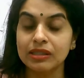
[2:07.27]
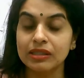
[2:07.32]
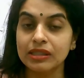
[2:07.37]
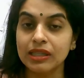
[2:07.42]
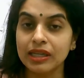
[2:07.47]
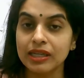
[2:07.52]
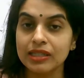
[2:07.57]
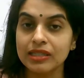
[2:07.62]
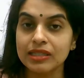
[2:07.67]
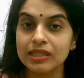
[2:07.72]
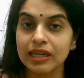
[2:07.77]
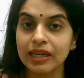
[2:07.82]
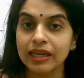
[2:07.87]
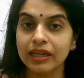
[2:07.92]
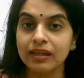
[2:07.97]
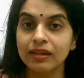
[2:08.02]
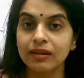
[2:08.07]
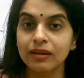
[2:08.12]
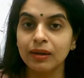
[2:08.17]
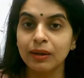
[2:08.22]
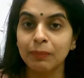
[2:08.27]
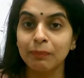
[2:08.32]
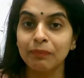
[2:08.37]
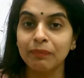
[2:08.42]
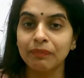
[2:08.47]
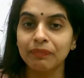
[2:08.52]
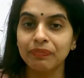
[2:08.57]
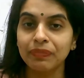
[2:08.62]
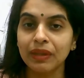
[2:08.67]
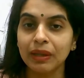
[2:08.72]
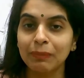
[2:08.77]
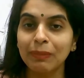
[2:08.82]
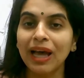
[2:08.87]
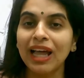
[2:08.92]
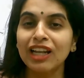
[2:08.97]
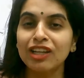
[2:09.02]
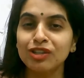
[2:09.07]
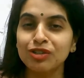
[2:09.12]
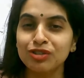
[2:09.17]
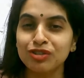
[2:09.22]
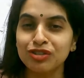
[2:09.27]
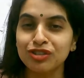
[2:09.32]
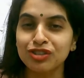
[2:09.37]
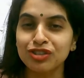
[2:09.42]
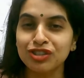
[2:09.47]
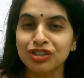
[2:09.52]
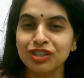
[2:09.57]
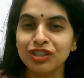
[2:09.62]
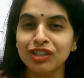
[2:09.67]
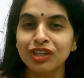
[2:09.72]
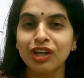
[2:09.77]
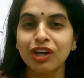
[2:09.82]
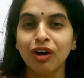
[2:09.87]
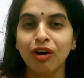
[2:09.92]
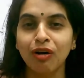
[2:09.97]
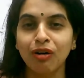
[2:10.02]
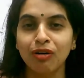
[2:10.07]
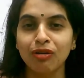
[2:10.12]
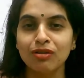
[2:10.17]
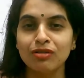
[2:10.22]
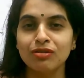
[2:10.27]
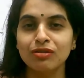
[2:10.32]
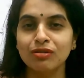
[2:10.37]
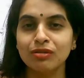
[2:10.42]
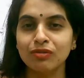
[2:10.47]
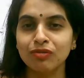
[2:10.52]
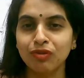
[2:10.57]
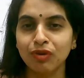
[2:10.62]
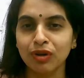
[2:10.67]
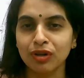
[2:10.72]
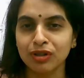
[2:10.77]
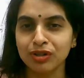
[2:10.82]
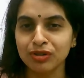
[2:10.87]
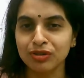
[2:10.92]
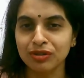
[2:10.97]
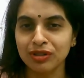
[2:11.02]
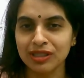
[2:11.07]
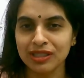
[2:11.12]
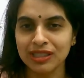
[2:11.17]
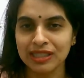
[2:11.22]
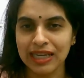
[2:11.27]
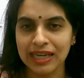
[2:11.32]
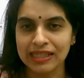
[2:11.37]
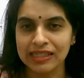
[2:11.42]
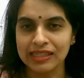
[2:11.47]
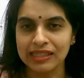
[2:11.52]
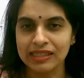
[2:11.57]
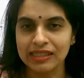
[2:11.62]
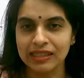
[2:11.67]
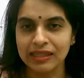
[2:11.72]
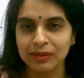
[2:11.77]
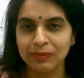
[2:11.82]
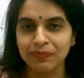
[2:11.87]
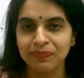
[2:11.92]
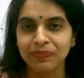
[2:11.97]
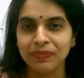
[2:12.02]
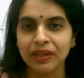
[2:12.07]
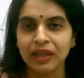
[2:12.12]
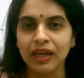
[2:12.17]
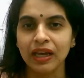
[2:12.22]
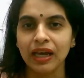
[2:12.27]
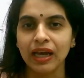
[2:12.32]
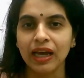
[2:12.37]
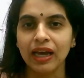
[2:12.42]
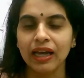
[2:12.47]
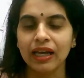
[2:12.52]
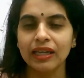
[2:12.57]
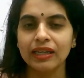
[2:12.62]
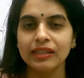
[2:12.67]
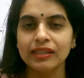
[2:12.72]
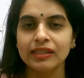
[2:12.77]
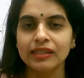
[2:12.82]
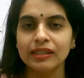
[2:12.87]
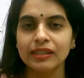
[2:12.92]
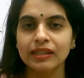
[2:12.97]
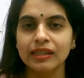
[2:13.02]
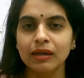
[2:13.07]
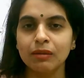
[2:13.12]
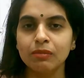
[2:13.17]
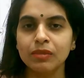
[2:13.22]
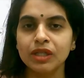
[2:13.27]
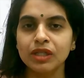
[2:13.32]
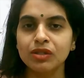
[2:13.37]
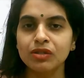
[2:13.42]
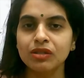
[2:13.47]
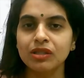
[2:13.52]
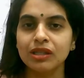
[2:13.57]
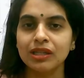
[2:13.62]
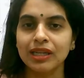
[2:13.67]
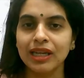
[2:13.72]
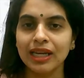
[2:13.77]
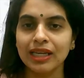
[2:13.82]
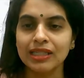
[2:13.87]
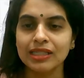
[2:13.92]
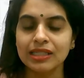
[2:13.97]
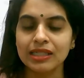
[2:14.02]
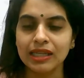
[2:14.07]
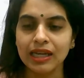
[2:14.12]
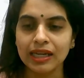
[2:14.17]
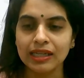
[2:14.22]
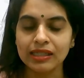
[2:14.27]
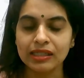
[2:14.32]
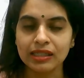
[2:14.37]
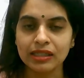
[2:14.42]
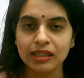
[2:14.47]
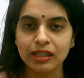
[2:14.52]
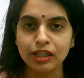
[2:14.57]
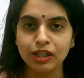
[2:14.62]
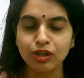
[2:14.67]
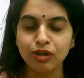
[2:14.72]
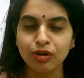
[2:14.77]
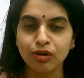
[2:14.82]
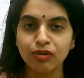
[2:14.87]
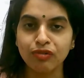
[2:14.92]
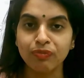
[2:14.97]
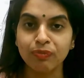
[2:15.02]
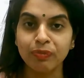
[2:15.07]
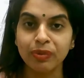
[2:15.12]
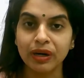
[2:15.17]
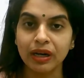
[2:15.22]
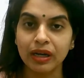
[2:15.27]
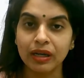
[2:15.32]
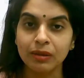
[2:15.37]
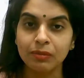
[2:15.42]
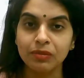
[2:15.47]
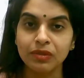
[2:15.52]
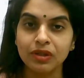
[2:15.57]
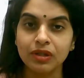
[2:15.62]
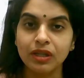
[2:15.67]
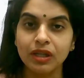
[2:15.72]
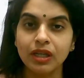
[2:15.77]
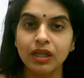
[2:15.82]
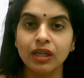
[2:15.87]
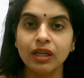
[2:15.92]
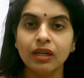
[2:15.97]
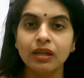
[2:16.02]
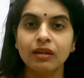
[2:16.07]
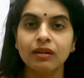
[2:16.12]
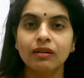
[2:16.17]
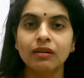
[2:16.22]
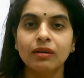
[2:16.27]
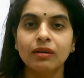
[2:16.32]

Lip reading: Things like malnutrition also fall into this category. And coming to the next category of primary